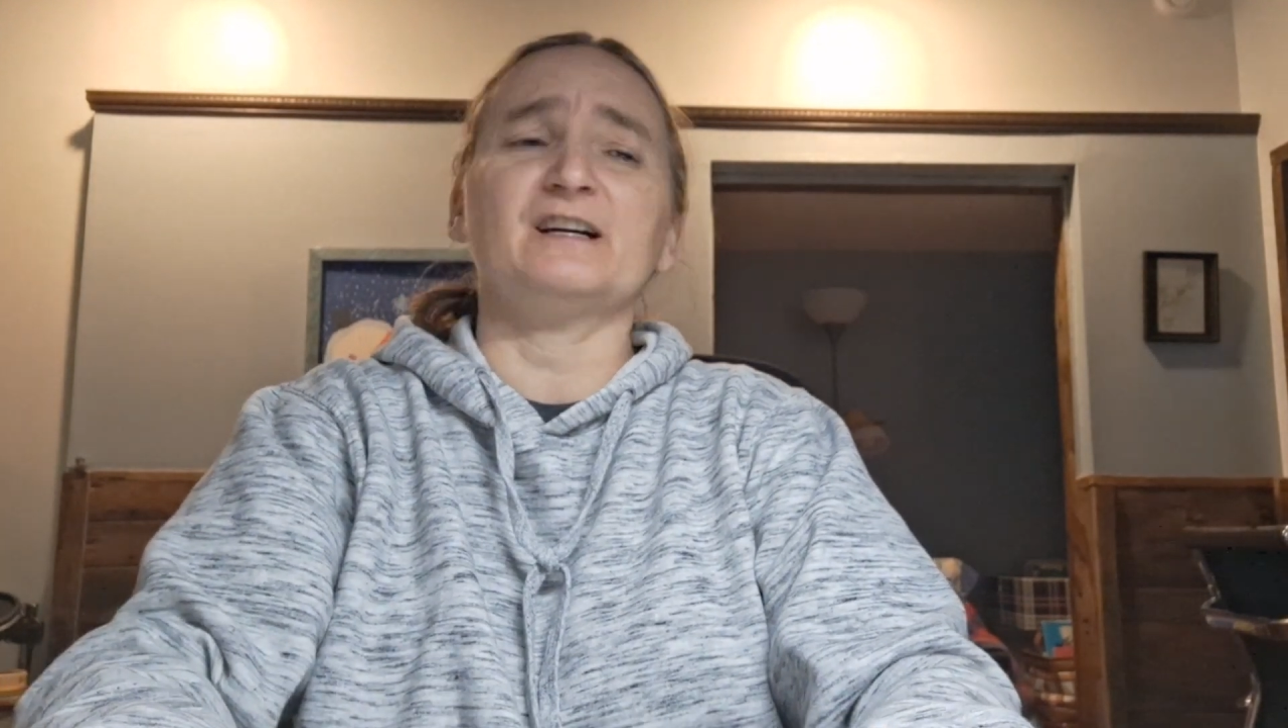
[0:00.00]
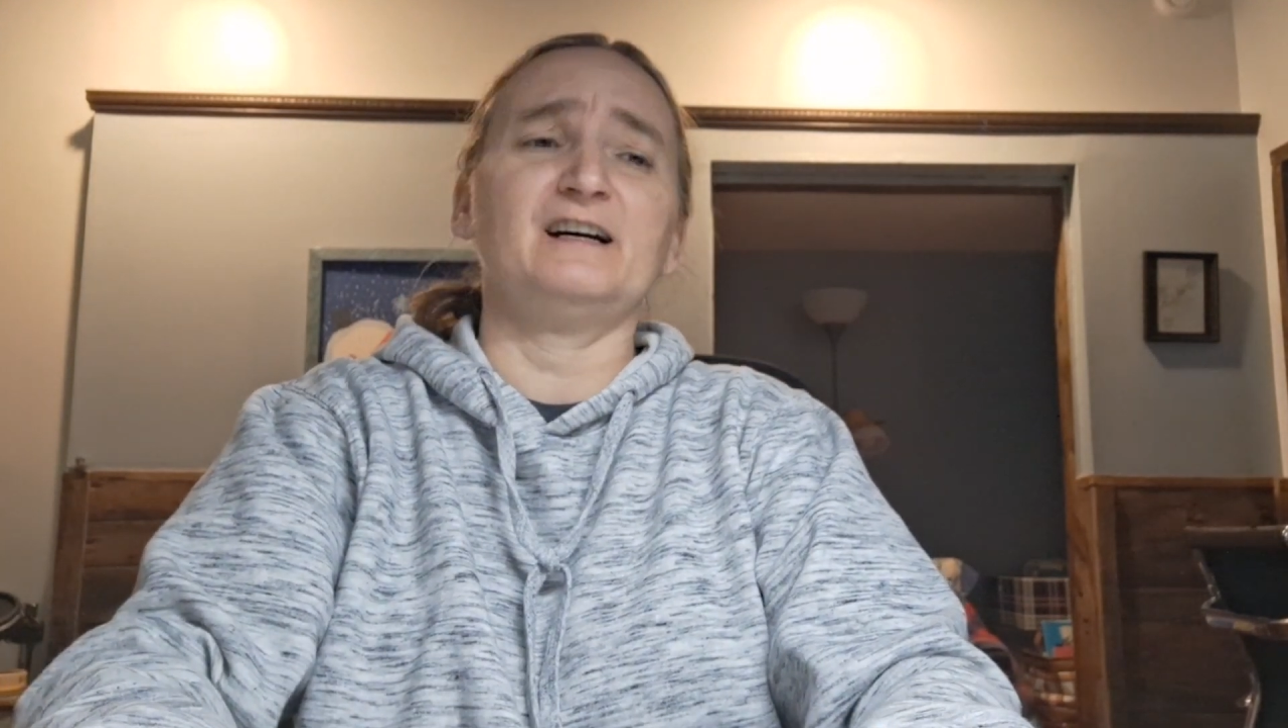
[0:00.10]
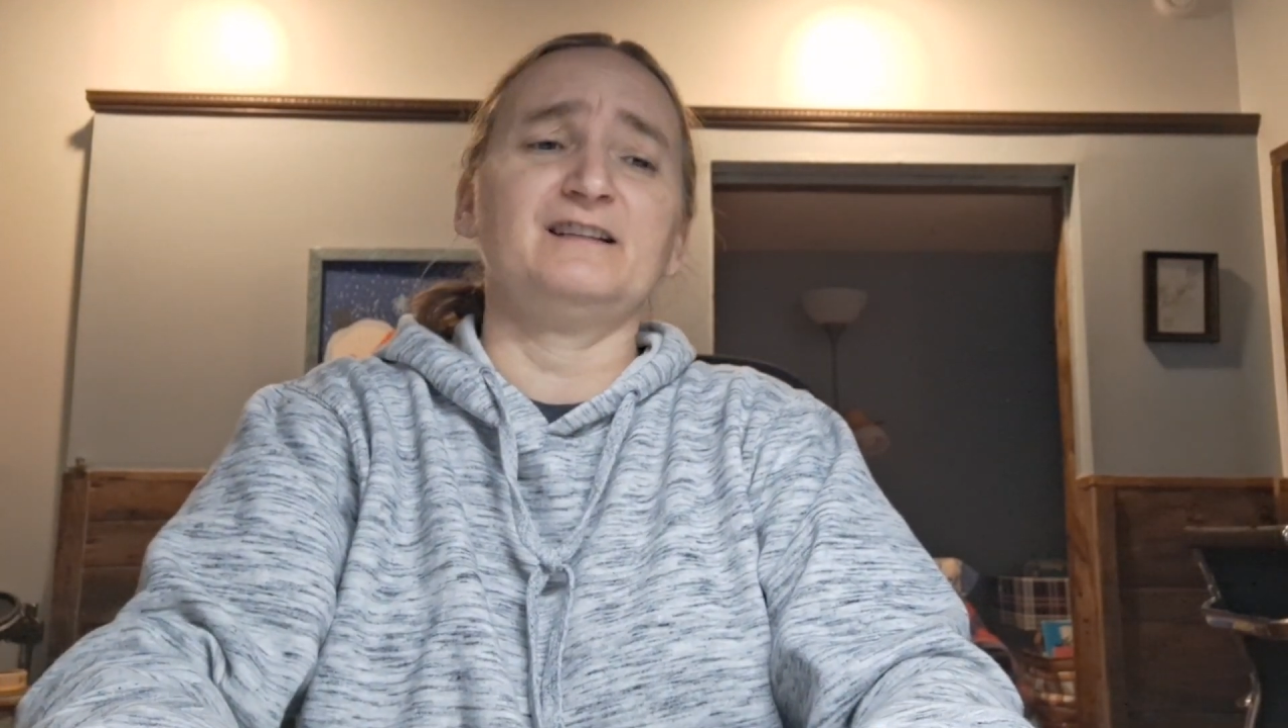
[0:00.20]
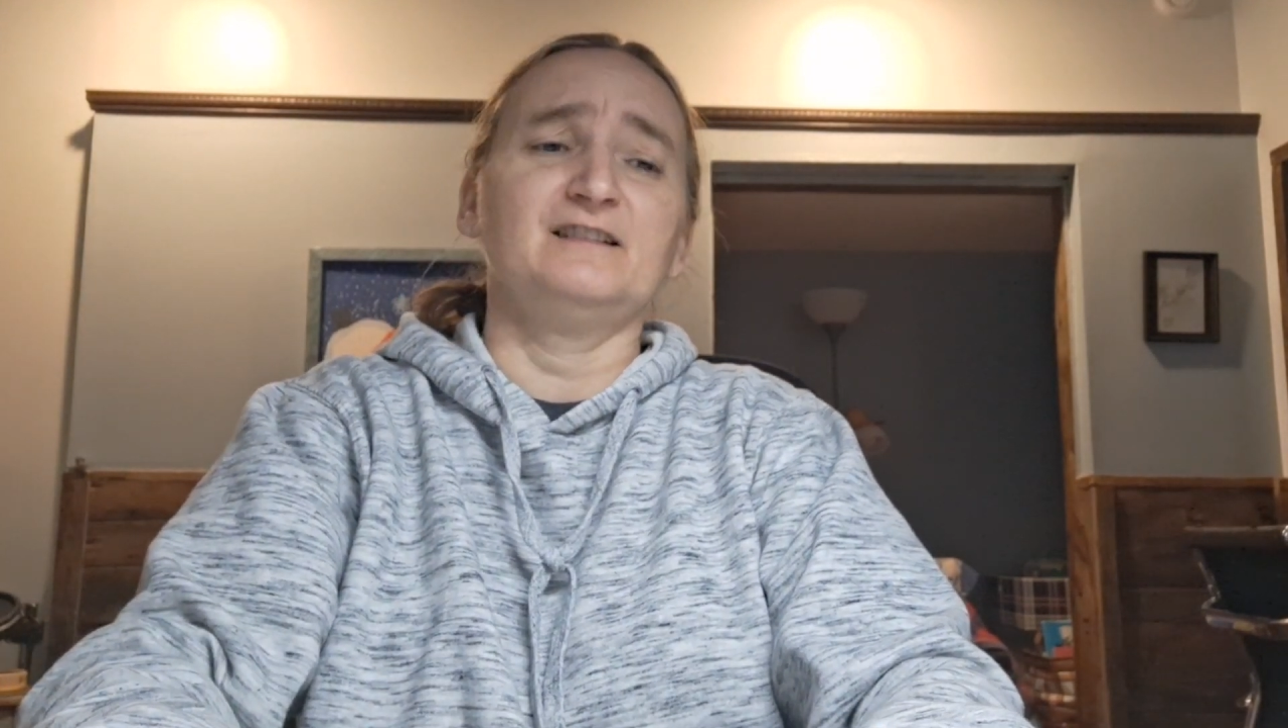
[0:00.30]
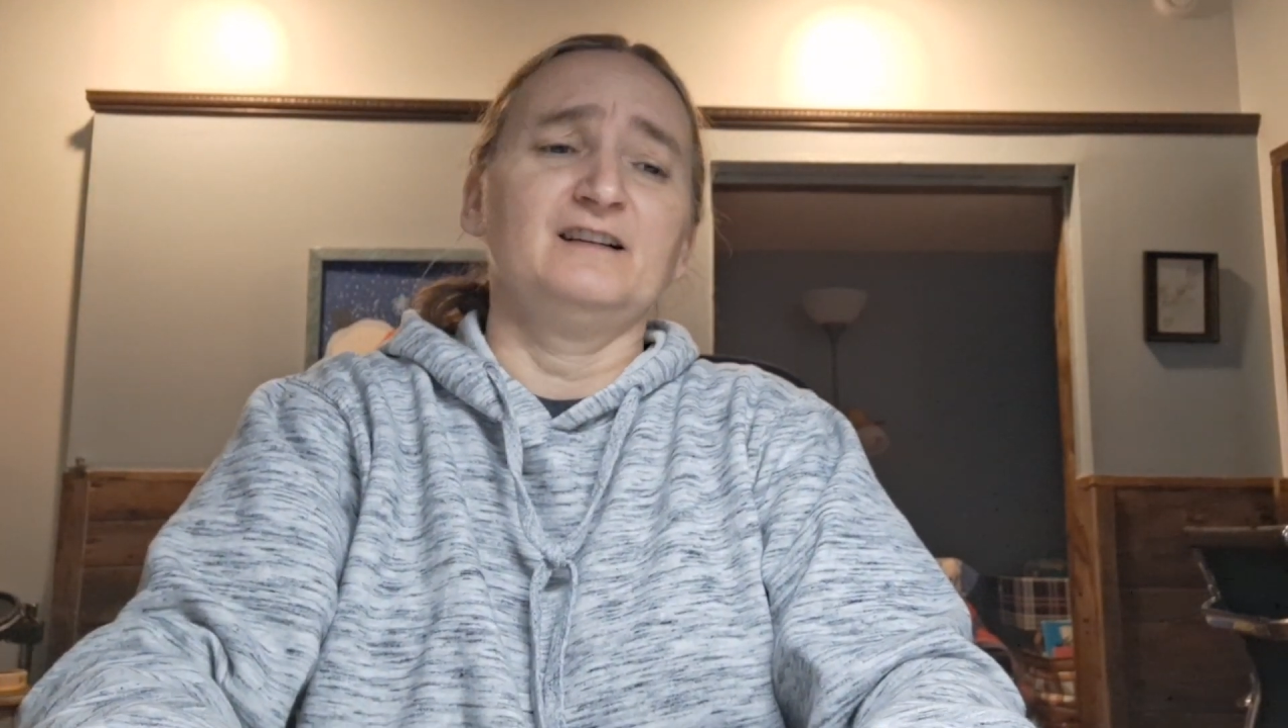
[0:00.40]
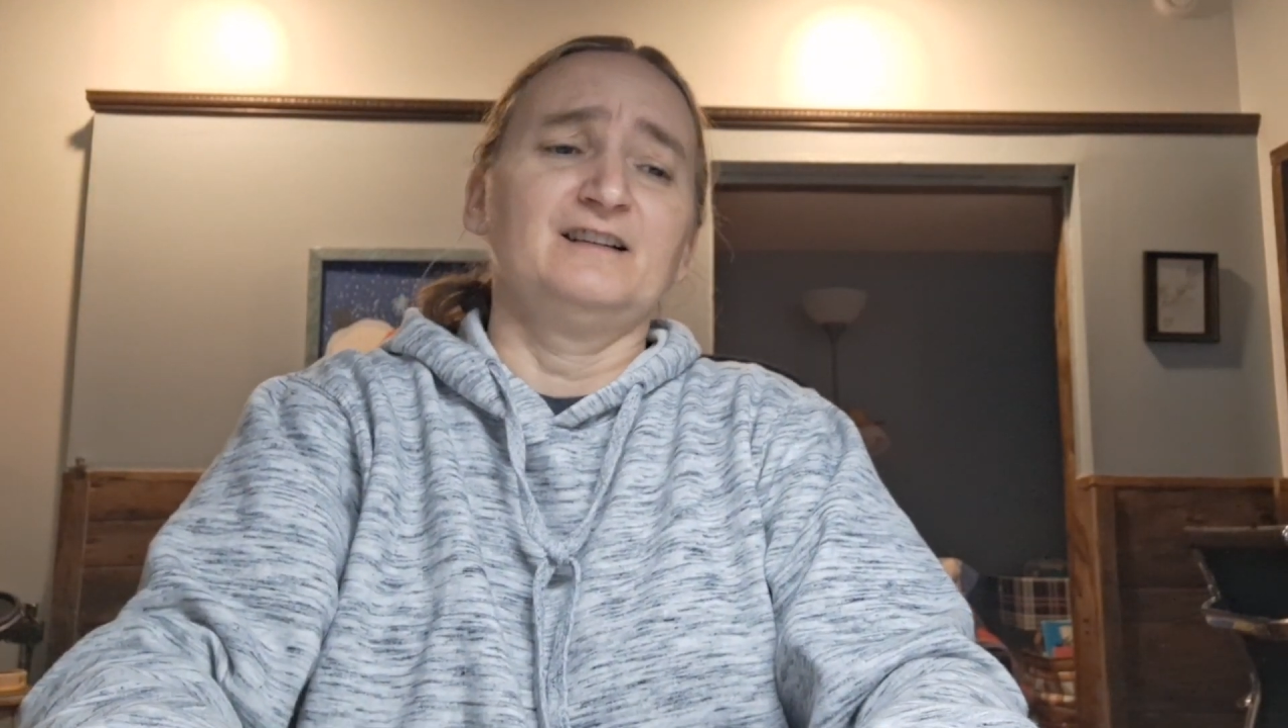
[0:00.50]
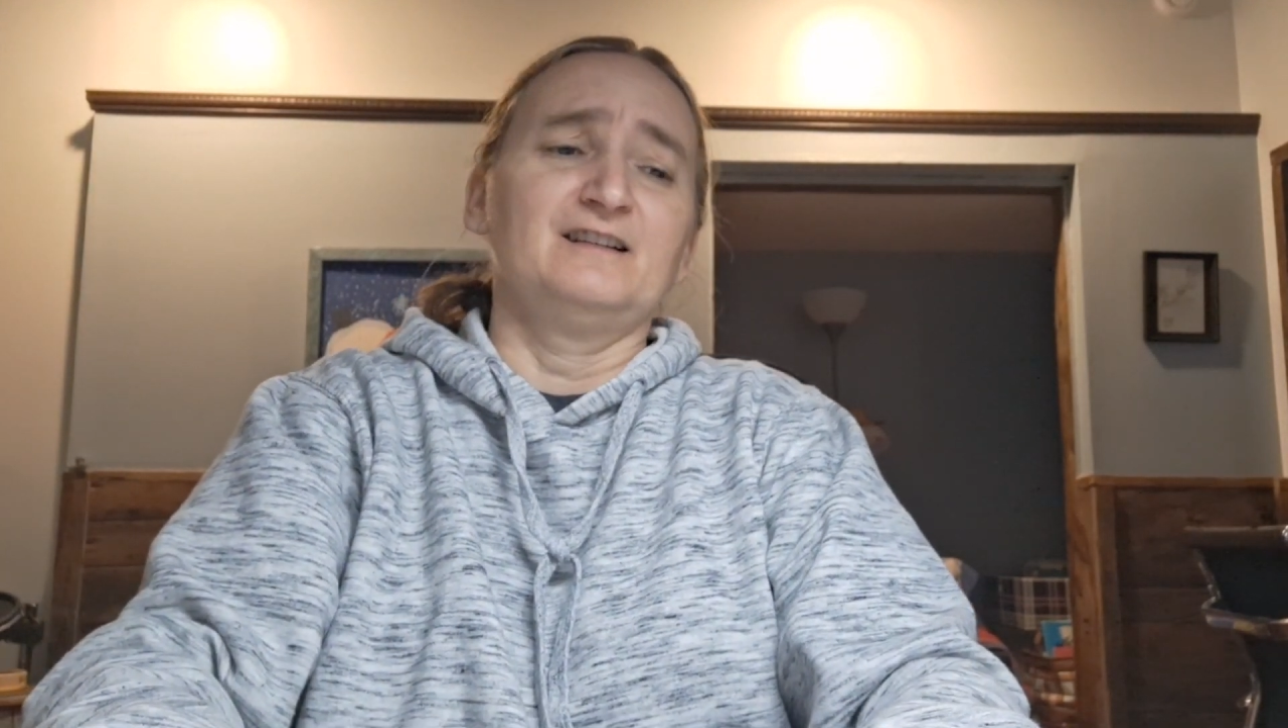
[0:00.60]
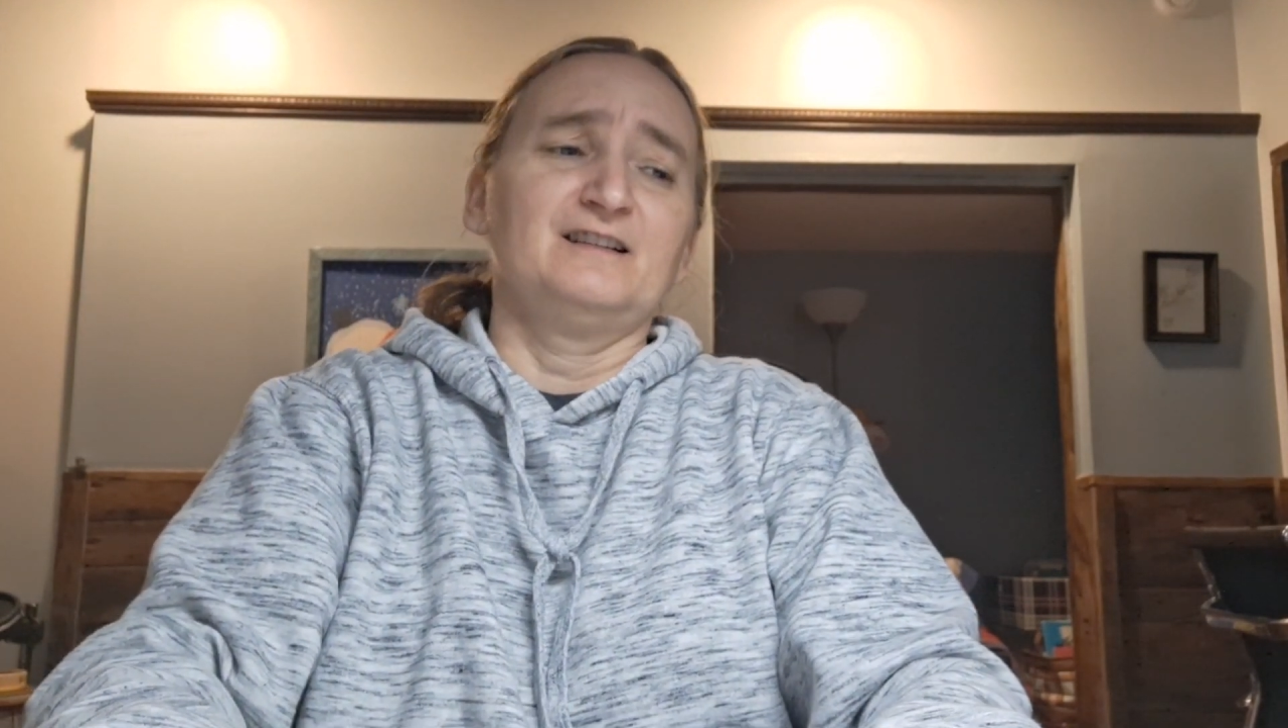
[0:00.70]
than